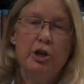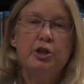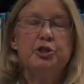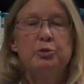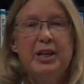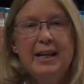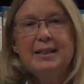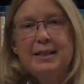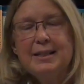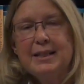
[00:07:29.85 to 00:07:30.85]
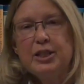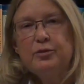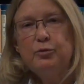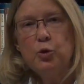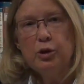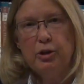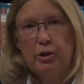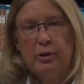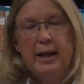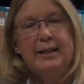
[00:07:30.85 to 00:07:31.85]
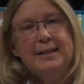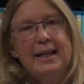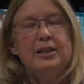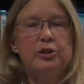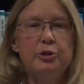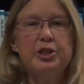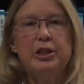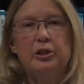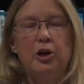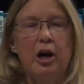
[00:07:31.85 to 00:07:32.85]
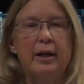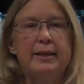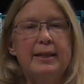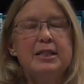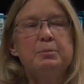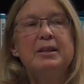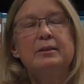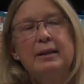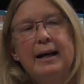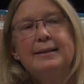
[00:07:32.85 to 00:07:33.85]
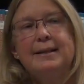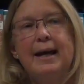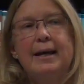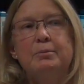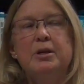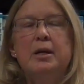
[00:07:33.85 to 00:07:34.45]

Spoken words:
So Nate does this for her, and he takes Lucy along, and they spend a lot of time